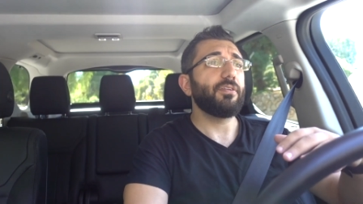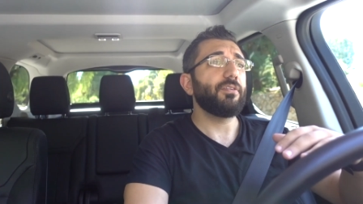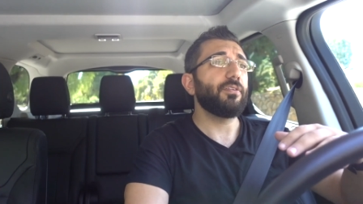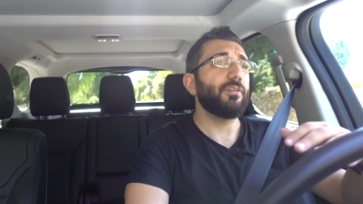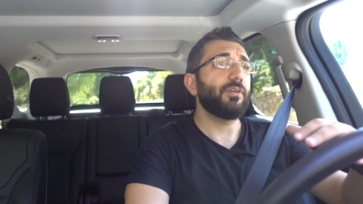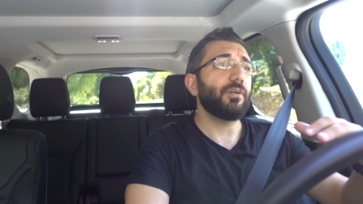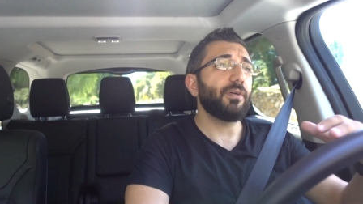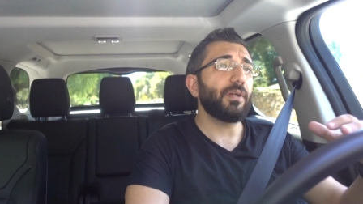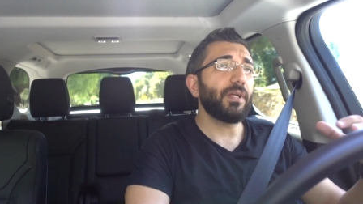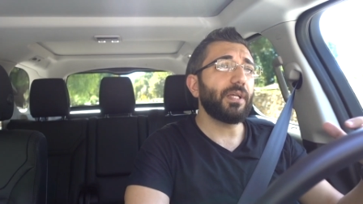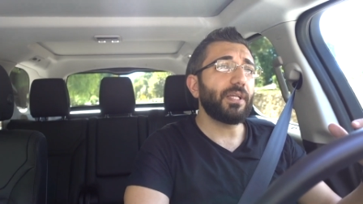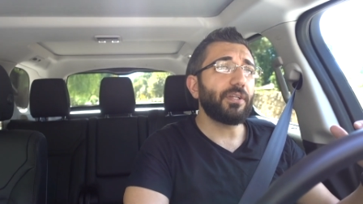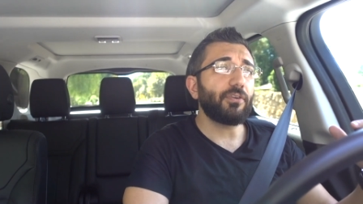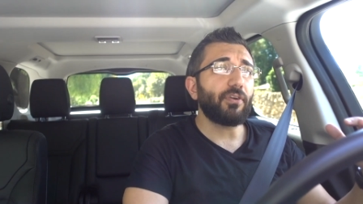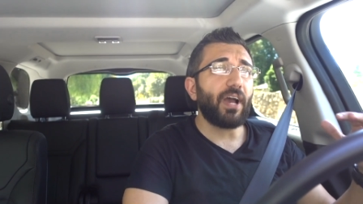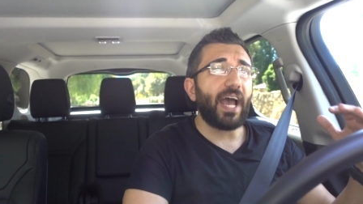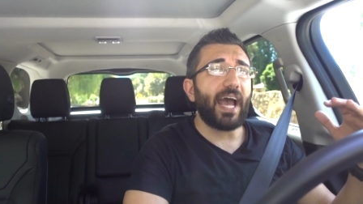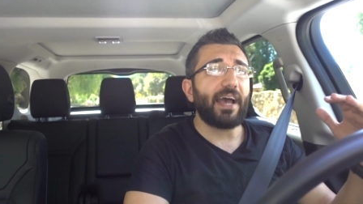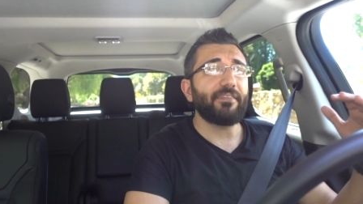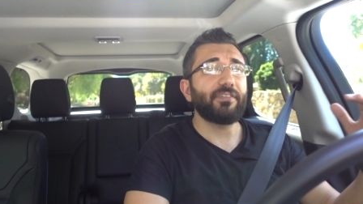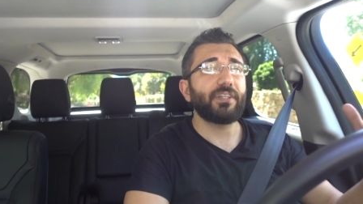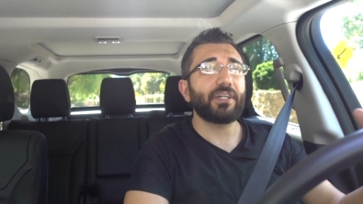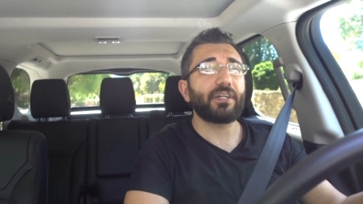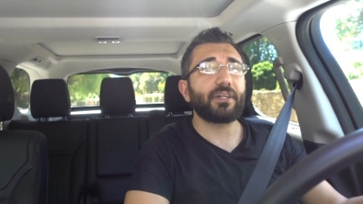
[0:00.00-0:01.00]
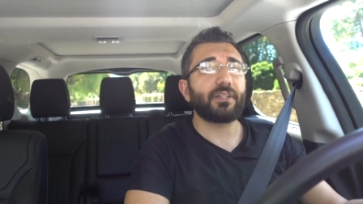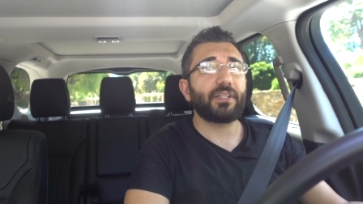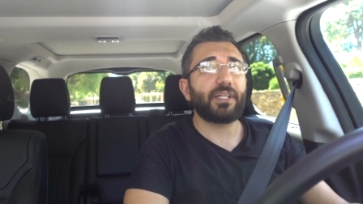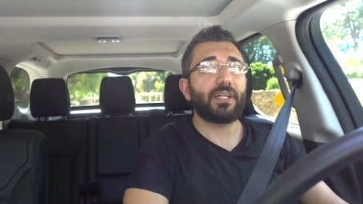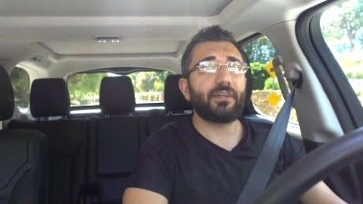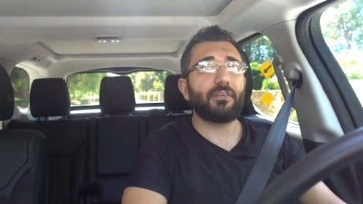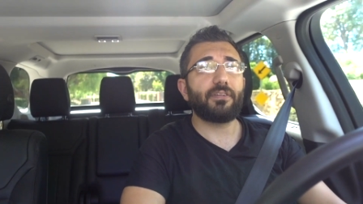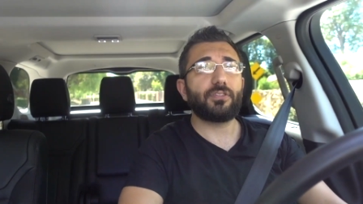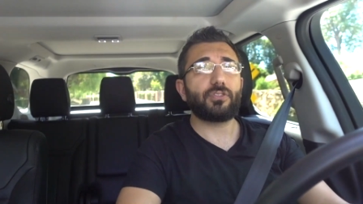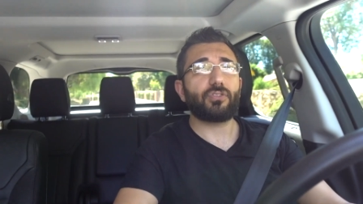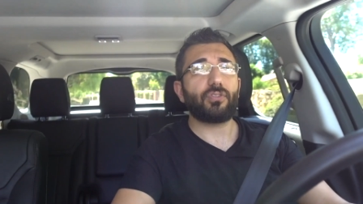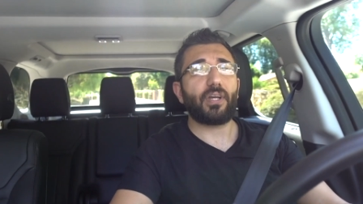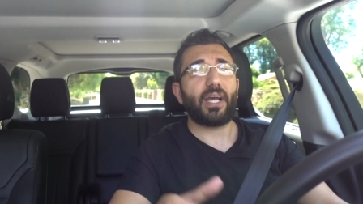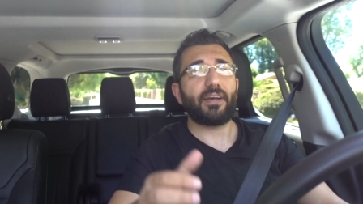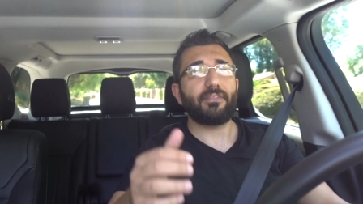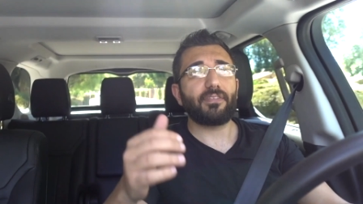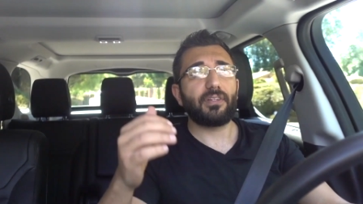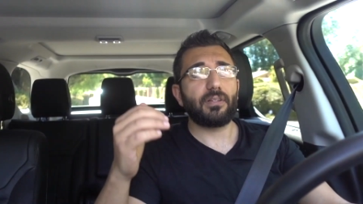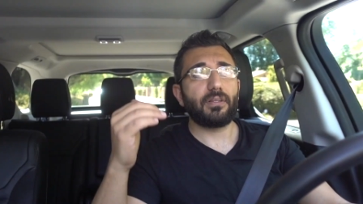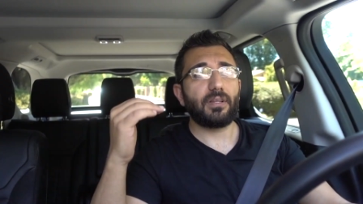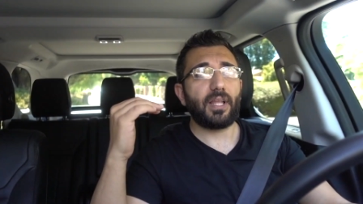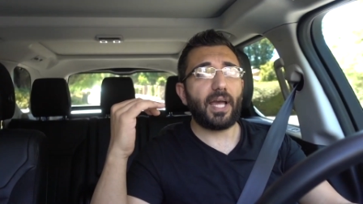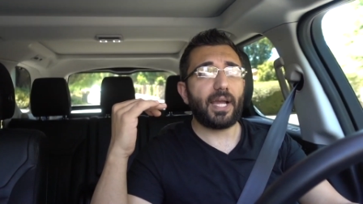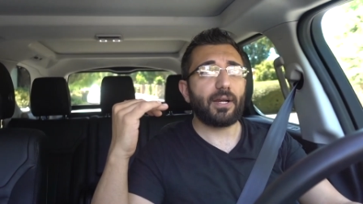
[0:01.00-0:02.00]
You have the clearance, you have
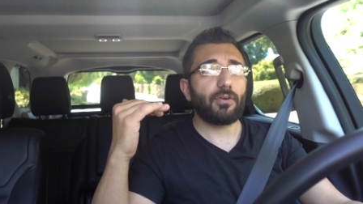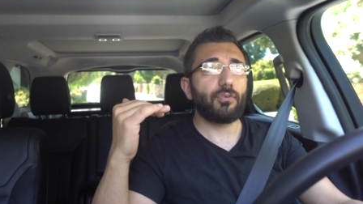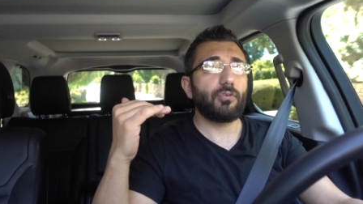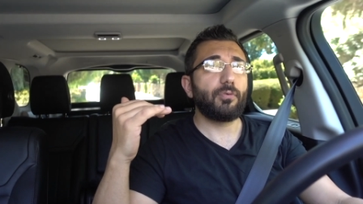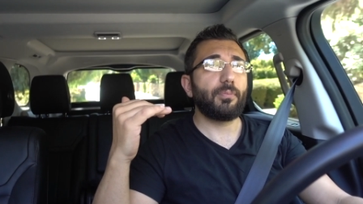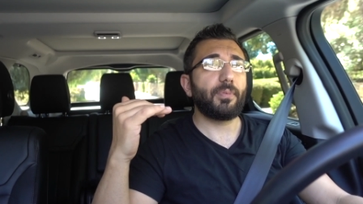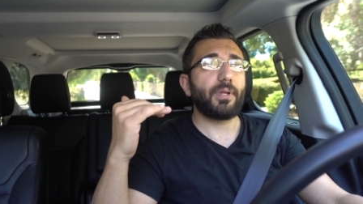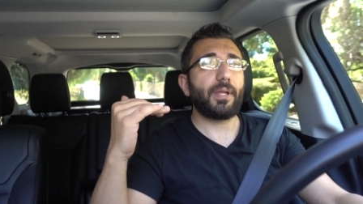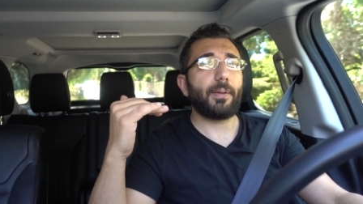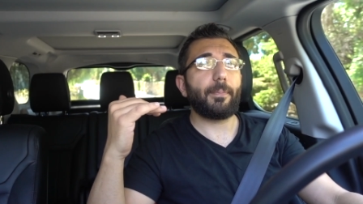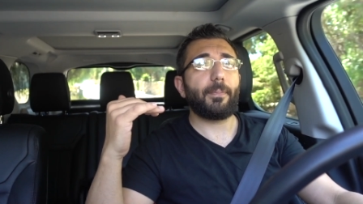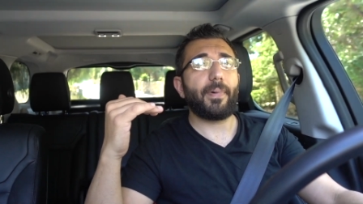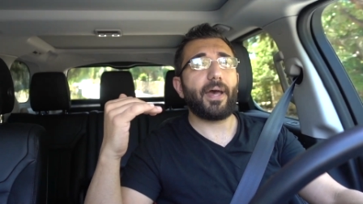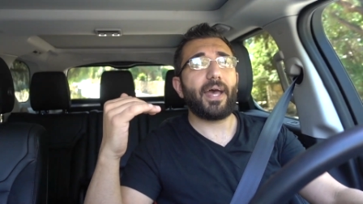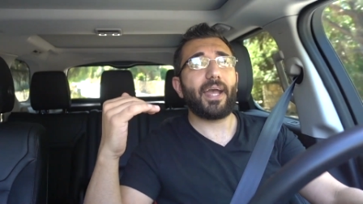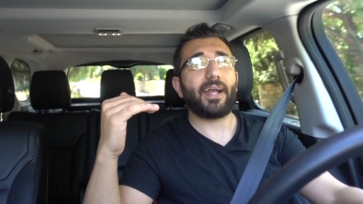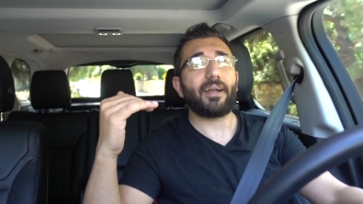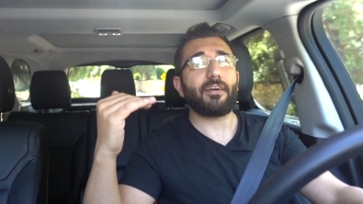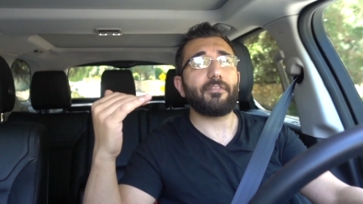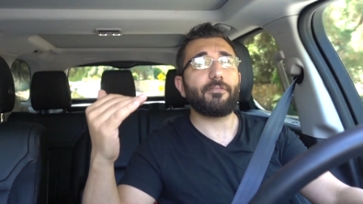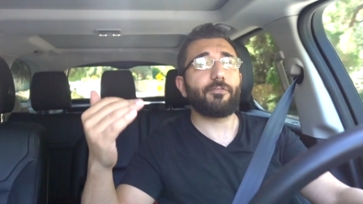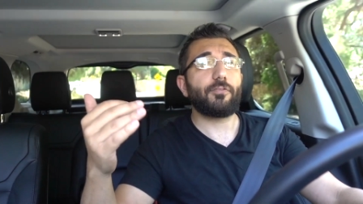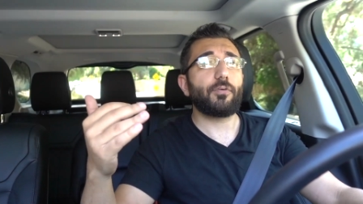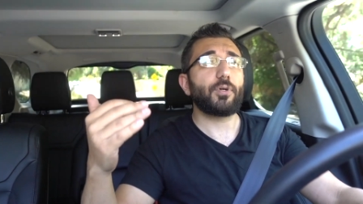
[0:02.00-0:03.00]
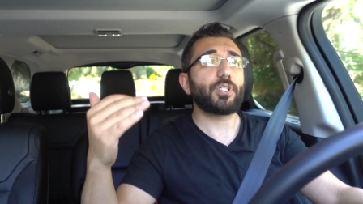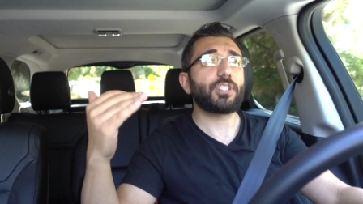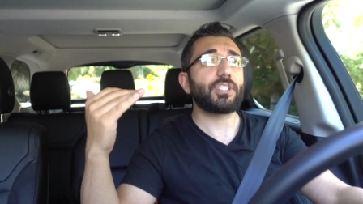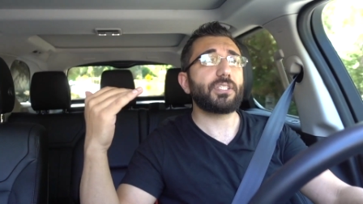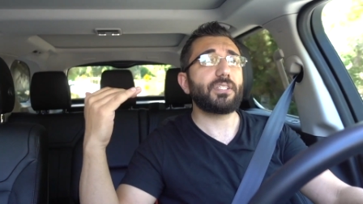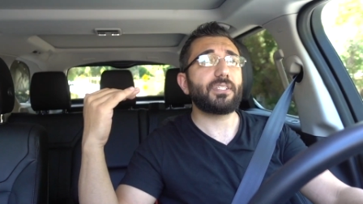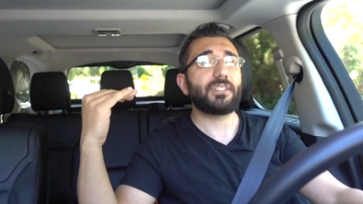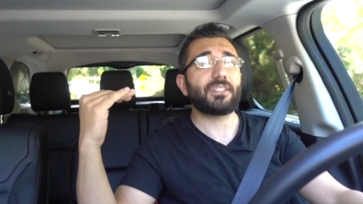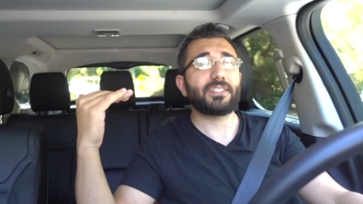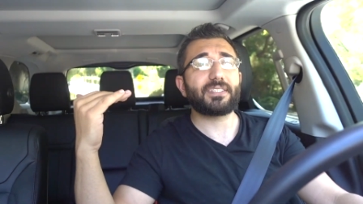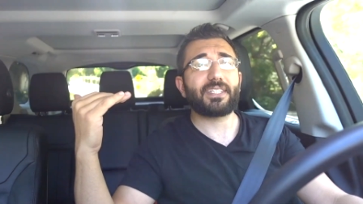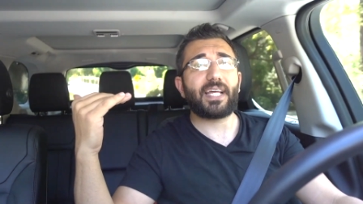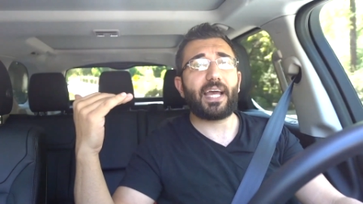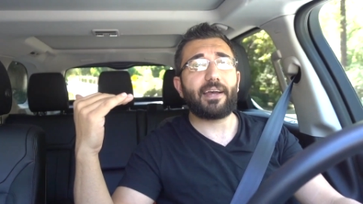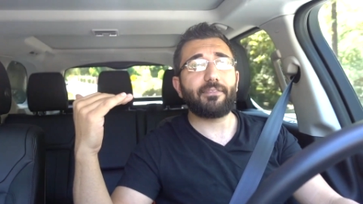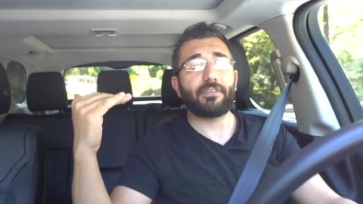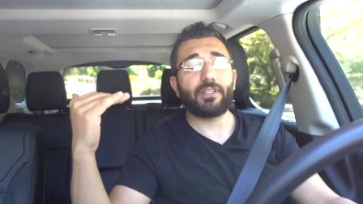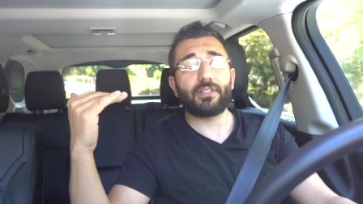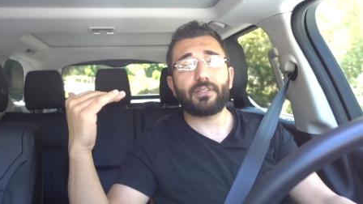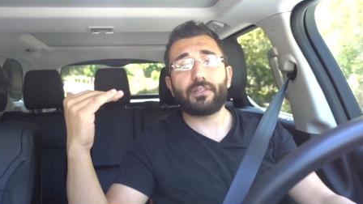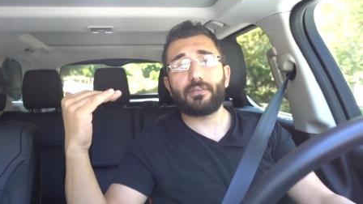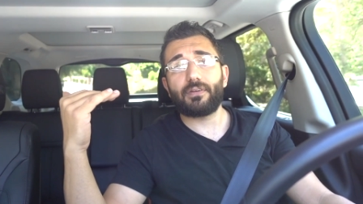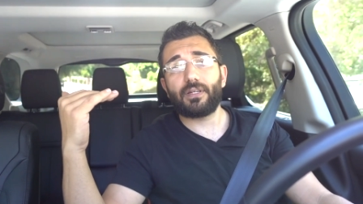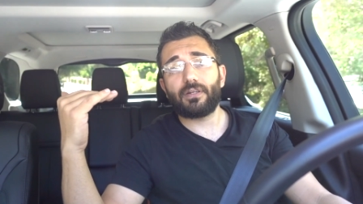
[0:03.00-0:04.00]
the leg room in the back. Unfortunately, it doesn't have
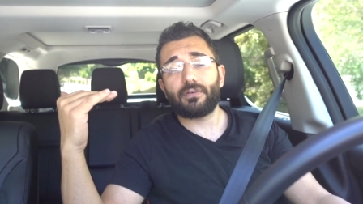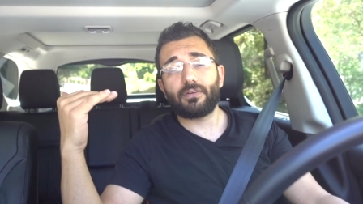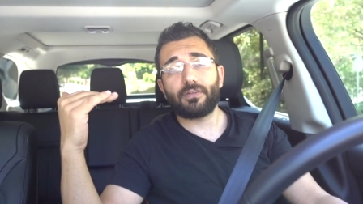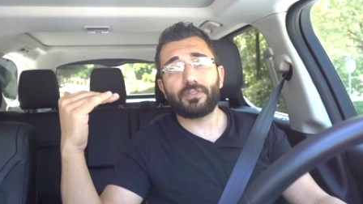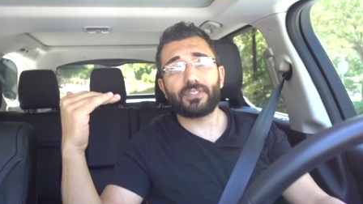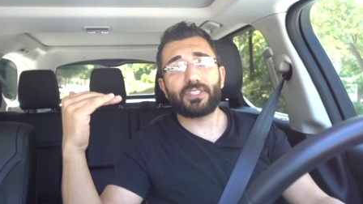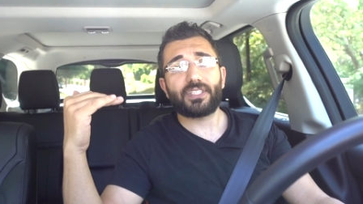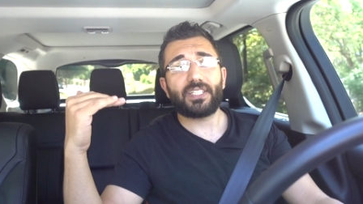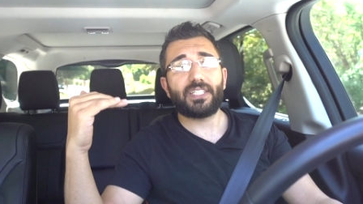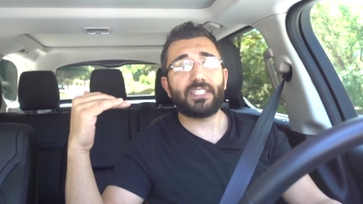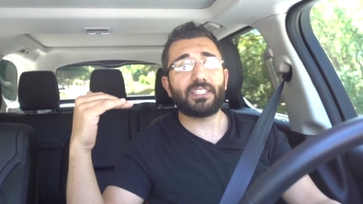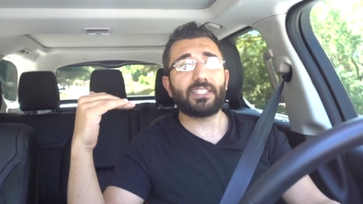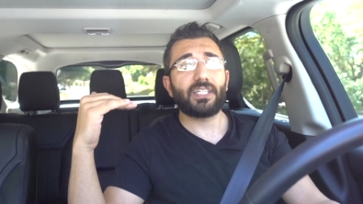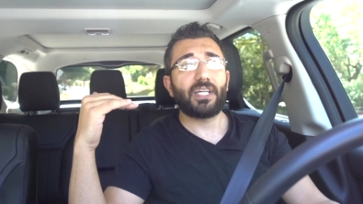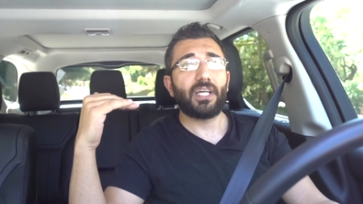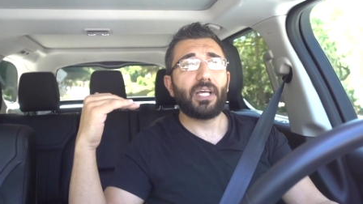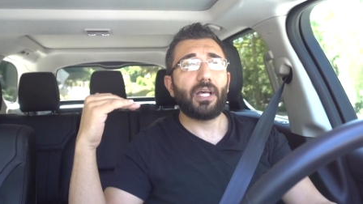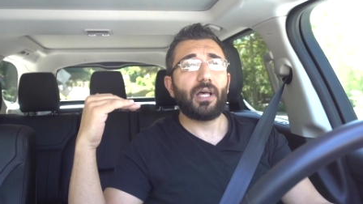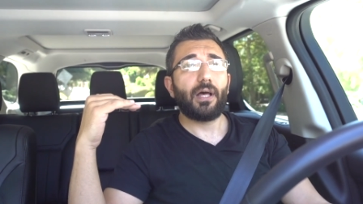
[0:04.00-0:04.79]
the 3-row seats,